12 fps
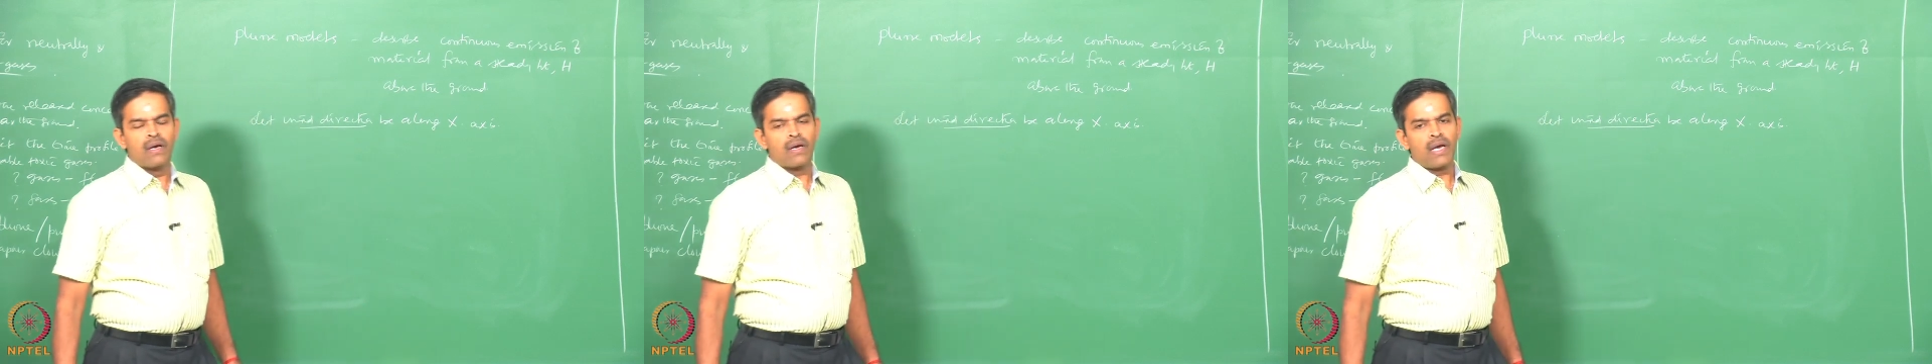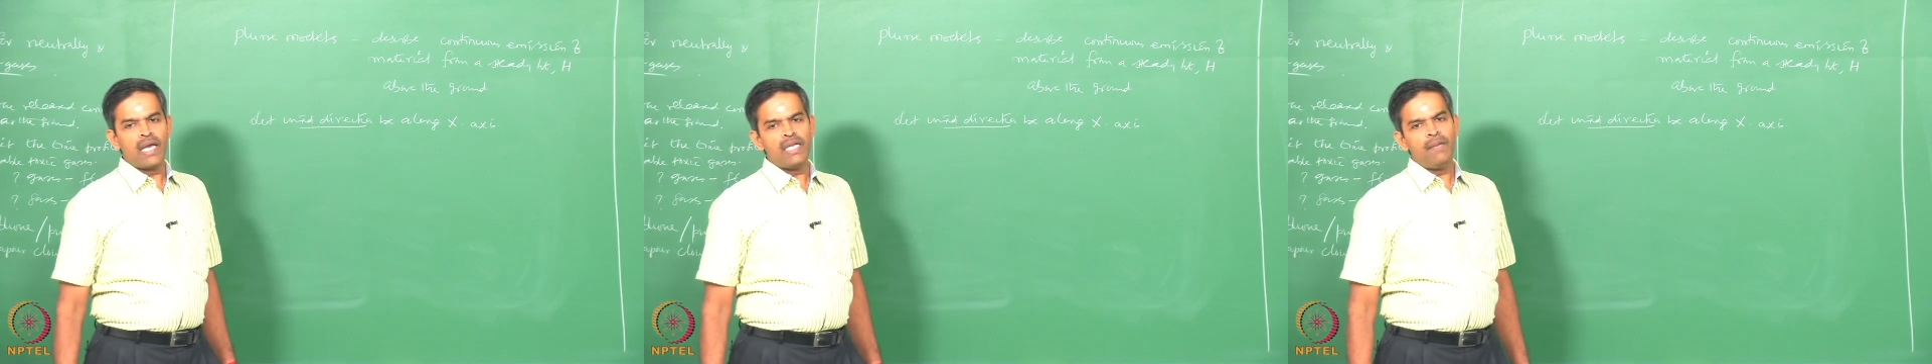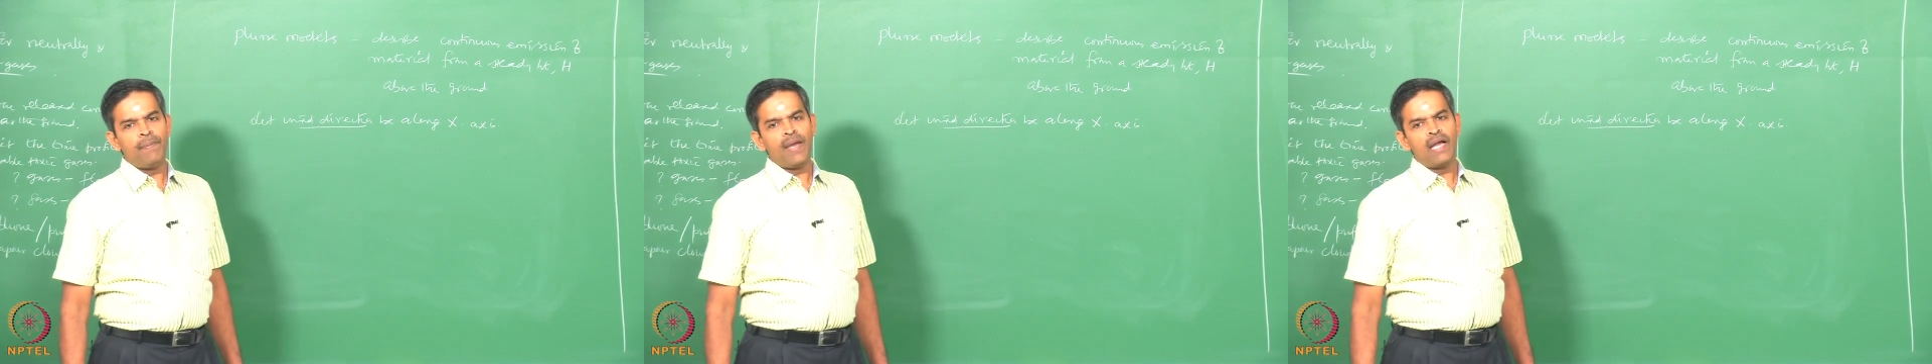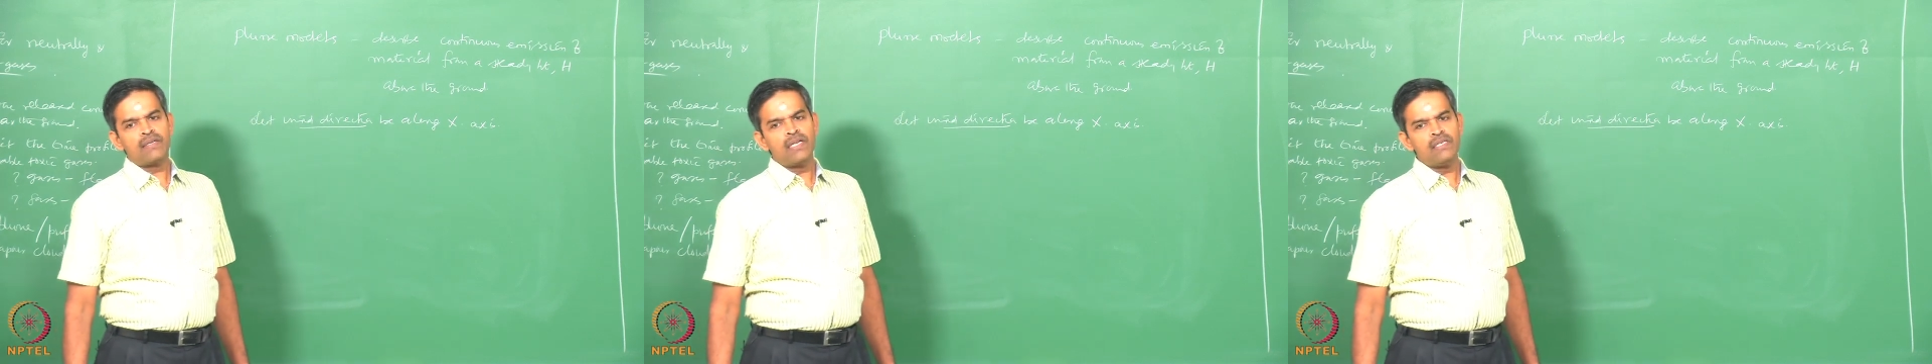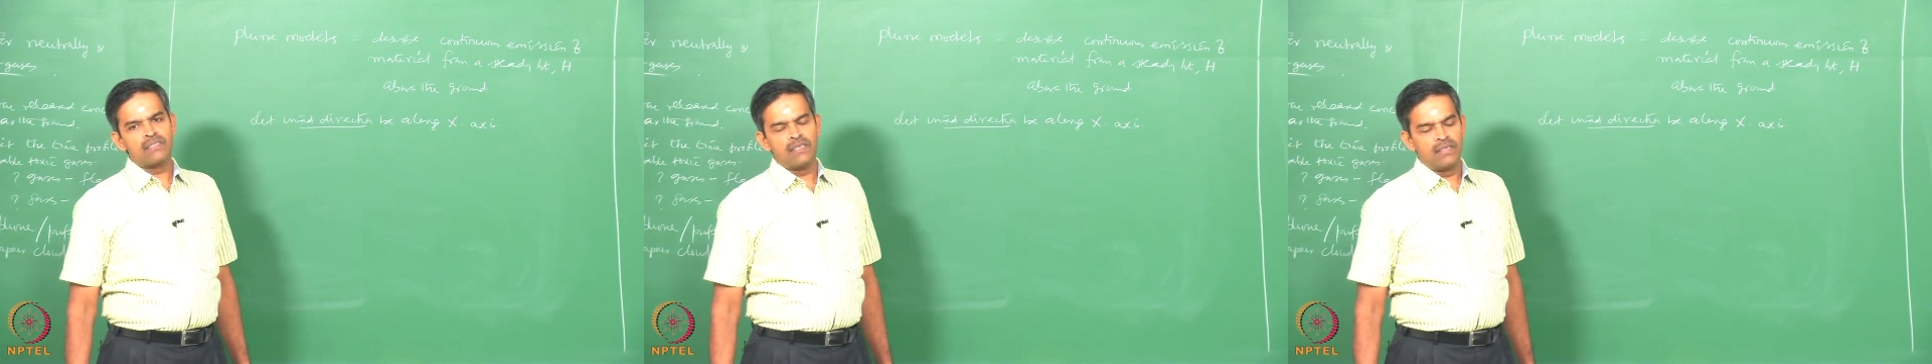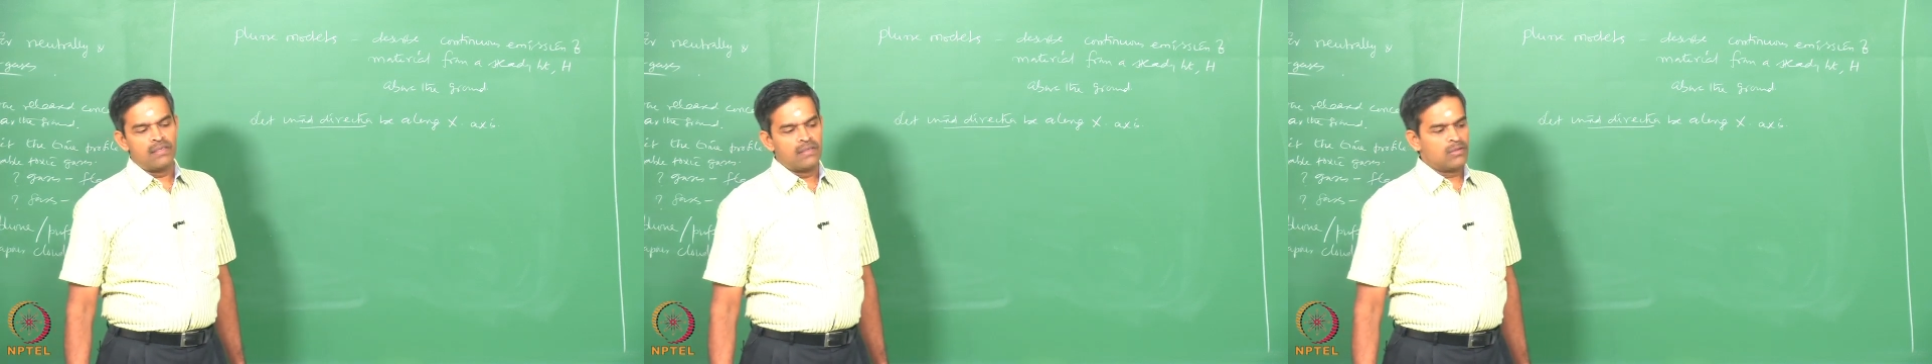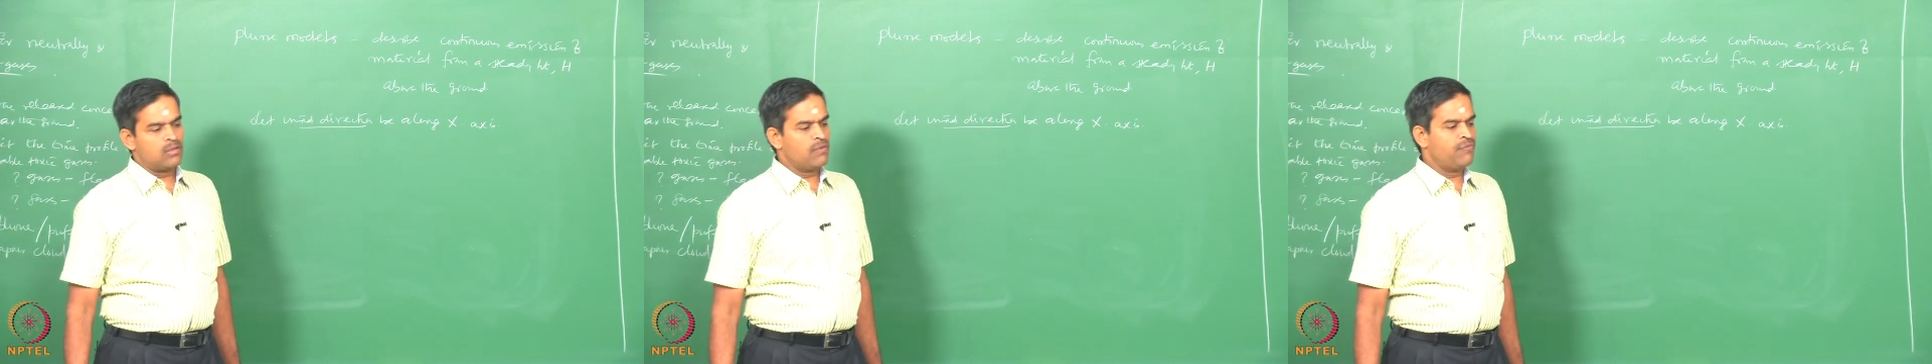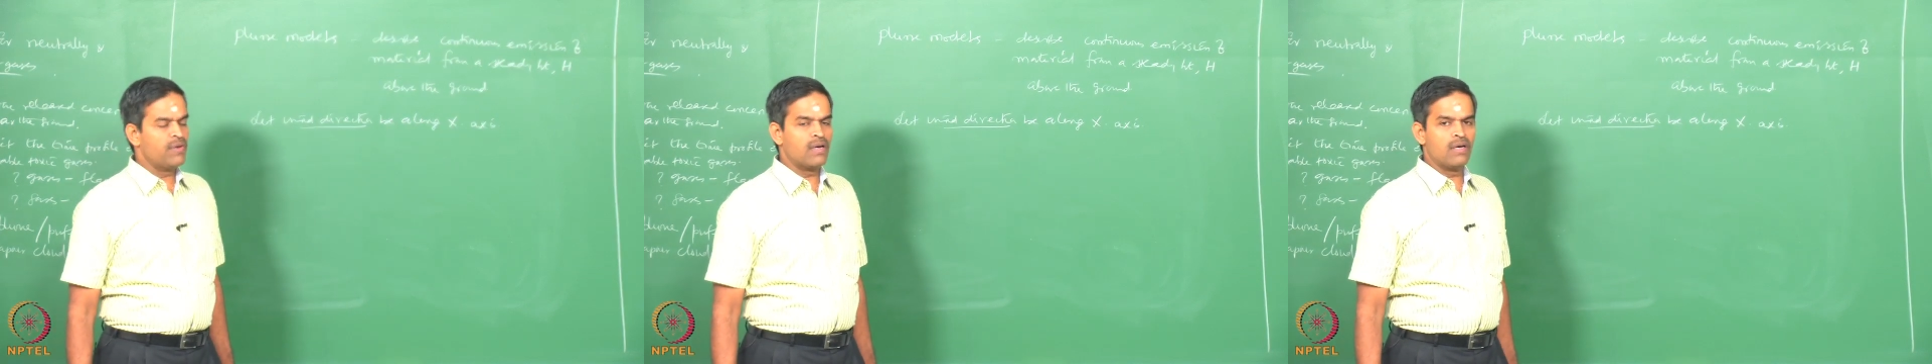Kindly pay attention to the
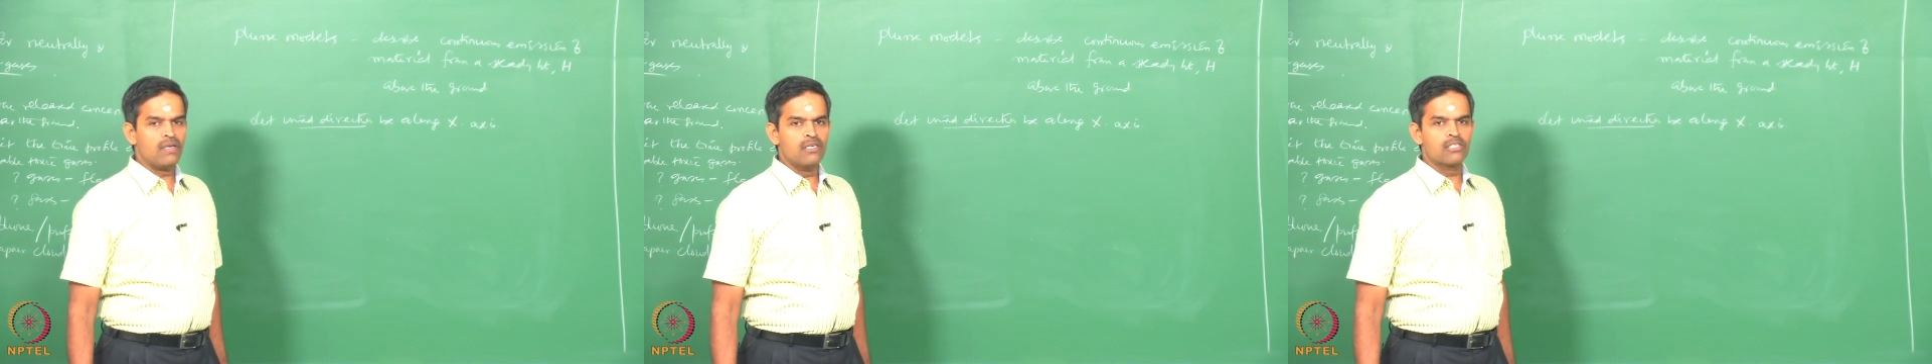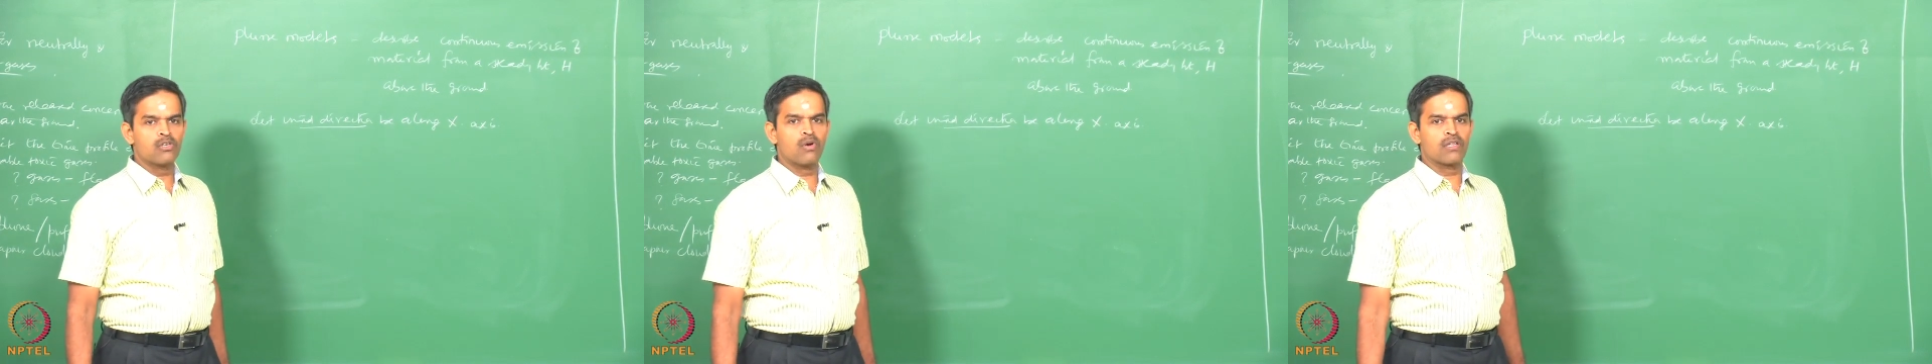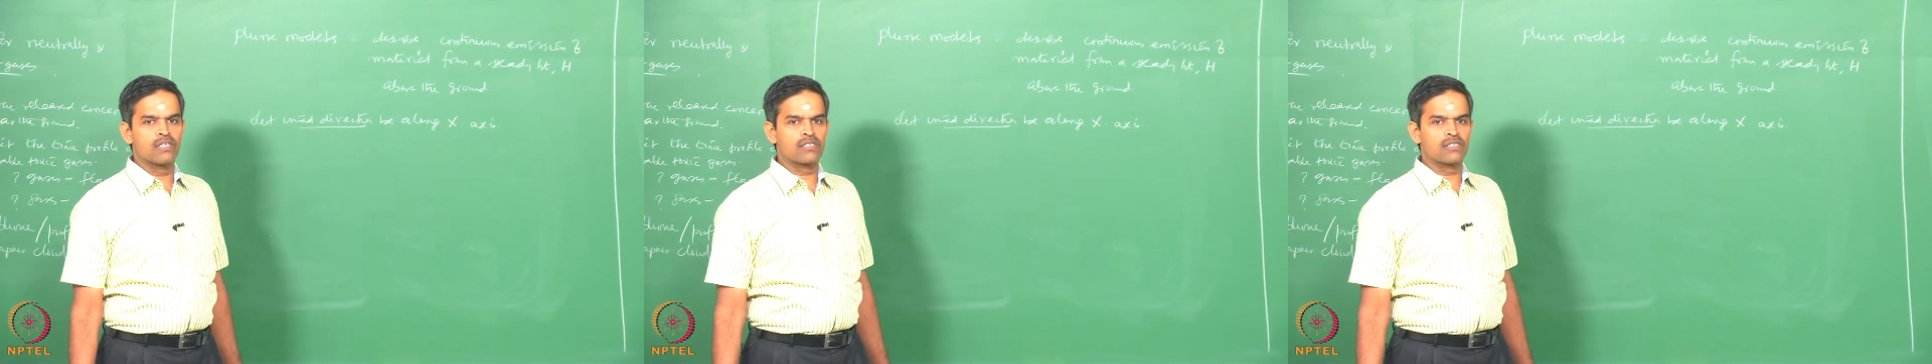figure shown on the